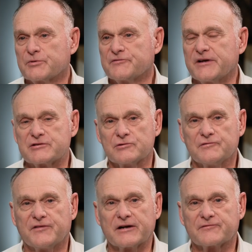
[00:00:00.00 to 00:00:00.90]
Professional
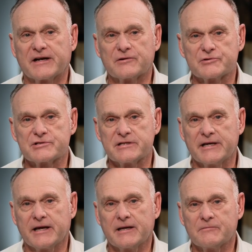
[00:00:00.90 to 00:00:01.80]
Firefighters.
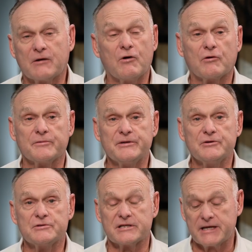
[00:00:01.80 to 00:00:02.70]
I welcome
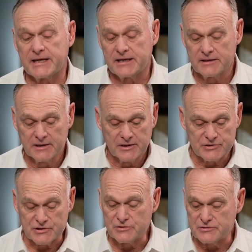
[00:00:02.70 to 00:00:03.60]
you today
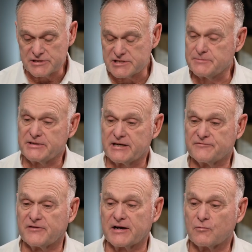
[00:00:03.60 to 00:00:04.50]
to the CPF
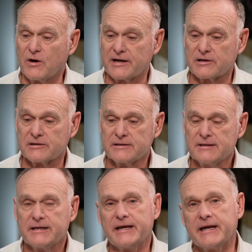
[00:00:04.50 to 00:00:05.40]
Firewire.
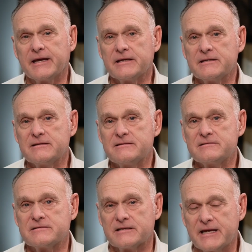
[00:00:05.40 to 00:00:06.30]
And
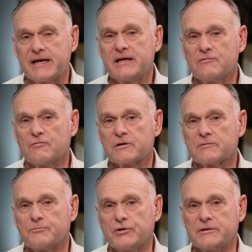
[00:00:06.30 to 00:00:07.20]
today we're
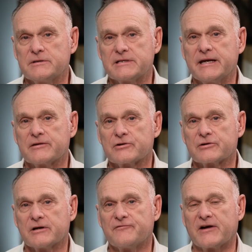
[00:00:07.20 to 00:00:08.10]
putting
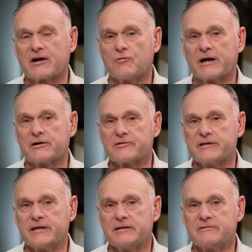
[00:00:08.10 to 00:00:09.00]
together a Firewire
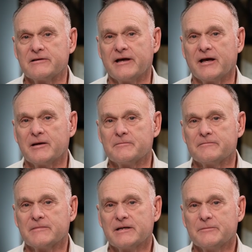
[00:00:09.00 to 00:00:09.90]

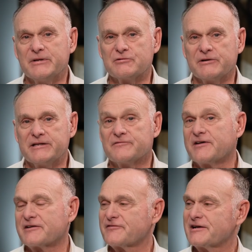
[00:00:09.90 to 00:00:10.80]
that between the
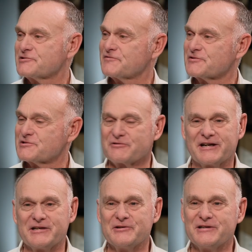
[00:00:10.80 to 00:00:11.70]
Firefighters First
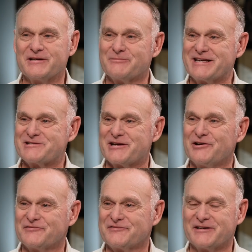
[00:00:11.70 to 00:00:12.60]
Credit Union and
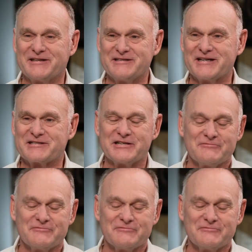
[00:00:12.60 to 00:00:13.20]
myself and Dixie,